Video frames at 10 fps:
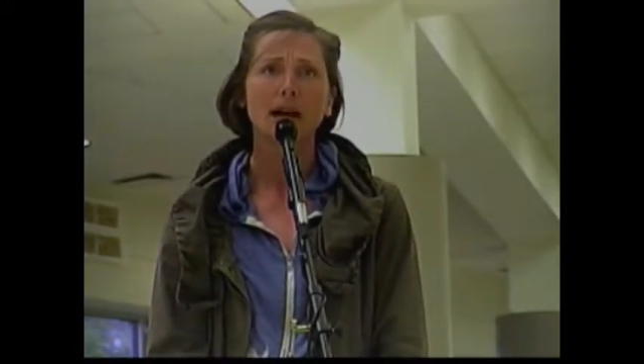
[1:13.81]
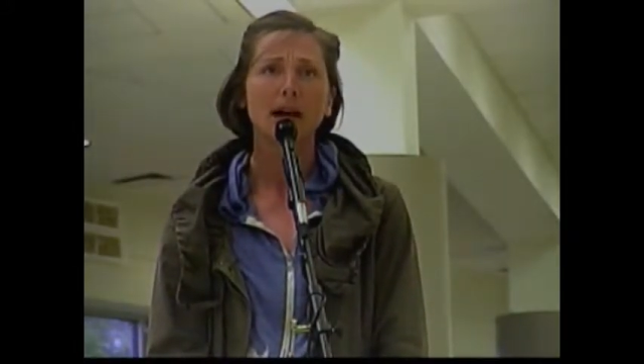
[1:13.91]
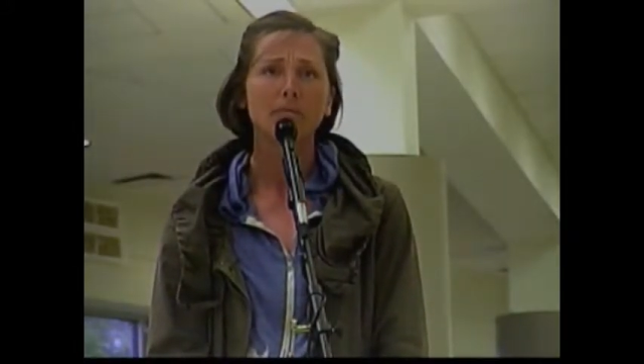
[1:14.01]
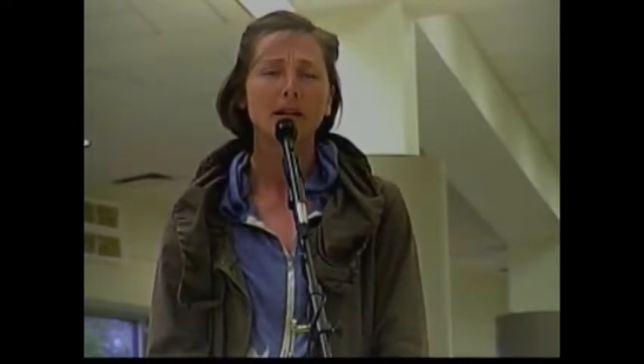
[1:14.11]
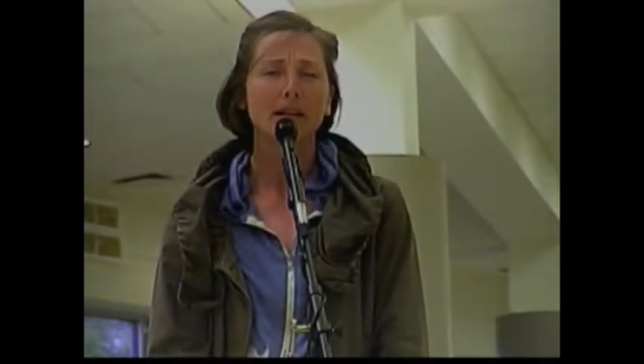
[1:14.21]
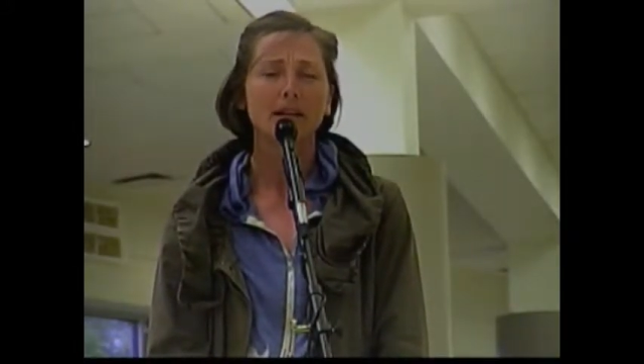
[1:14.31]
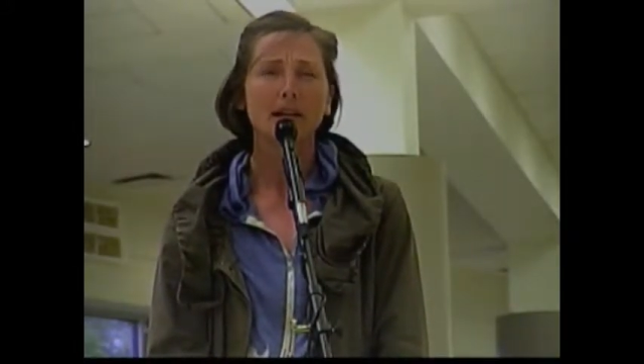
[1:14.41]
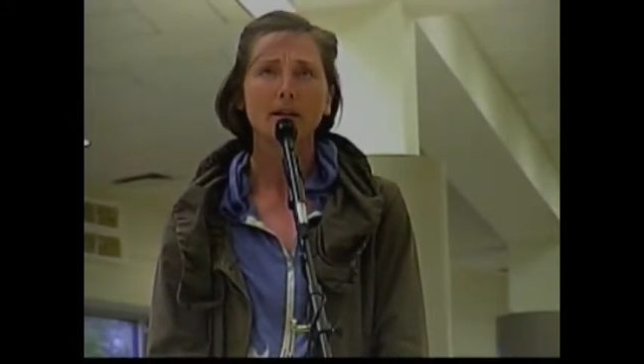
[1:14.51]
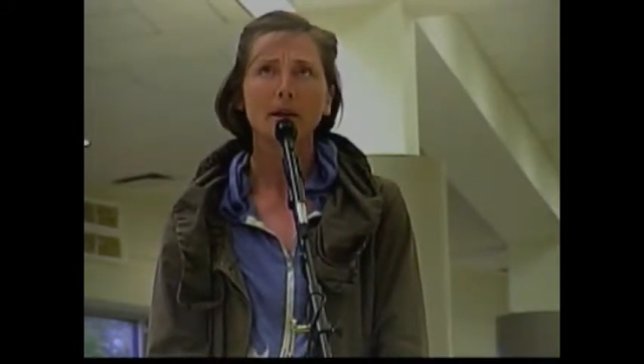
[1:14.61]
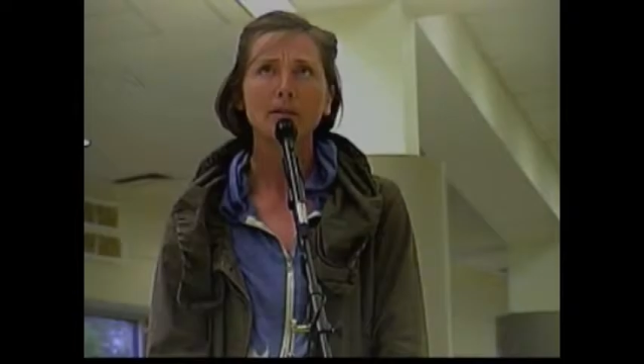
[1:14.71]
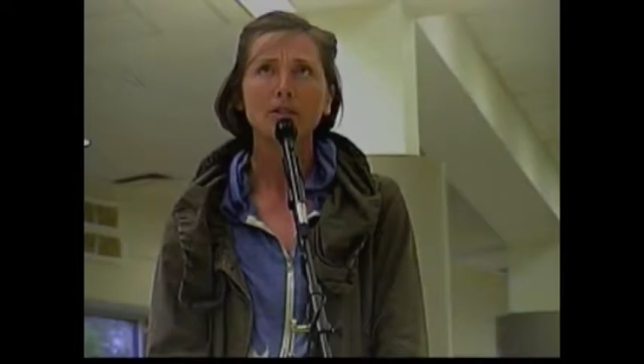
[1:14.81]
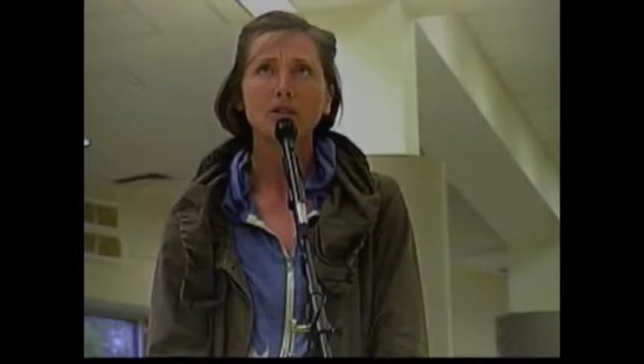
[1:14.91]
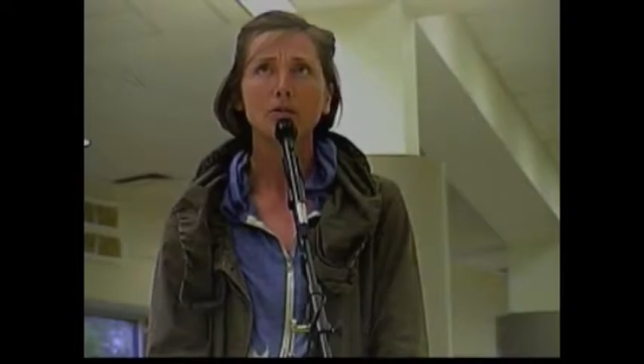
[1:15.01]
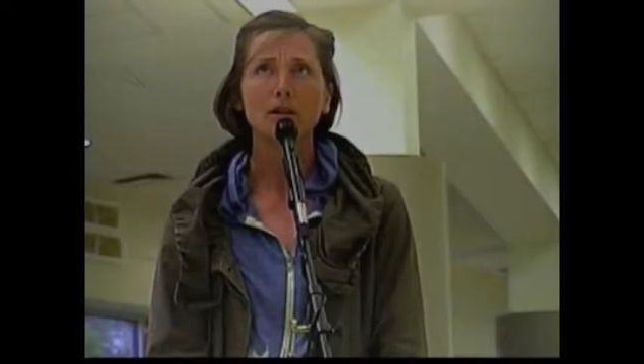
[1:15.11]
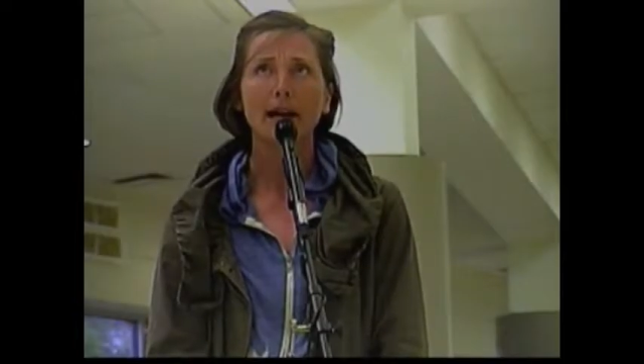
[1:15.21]
I'm not
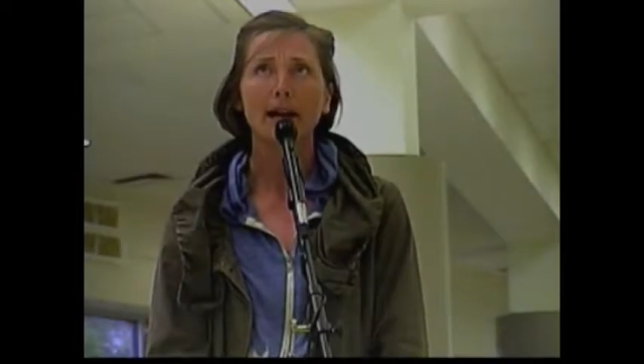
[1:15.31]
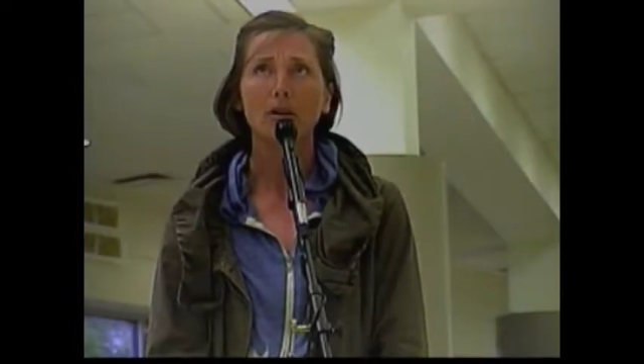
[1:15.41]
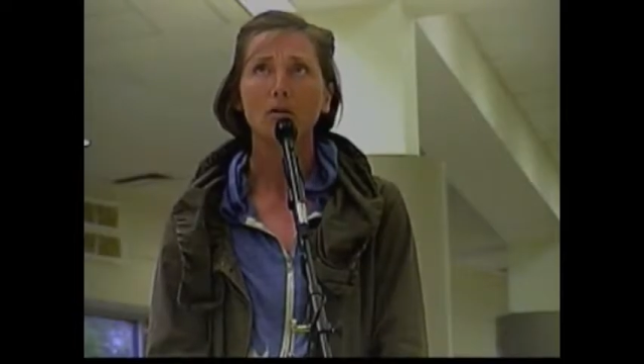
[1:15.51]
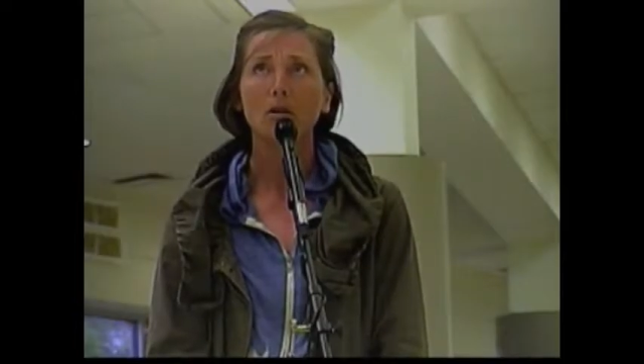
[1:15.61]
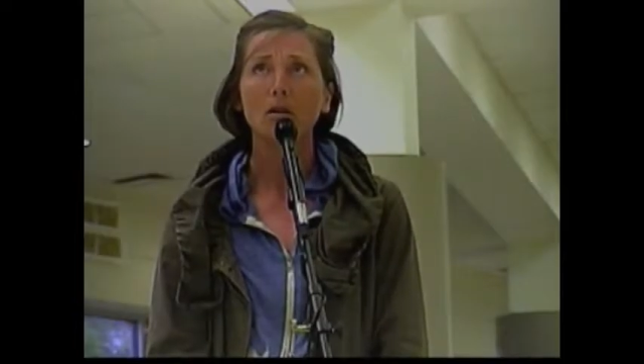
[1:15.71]
sure how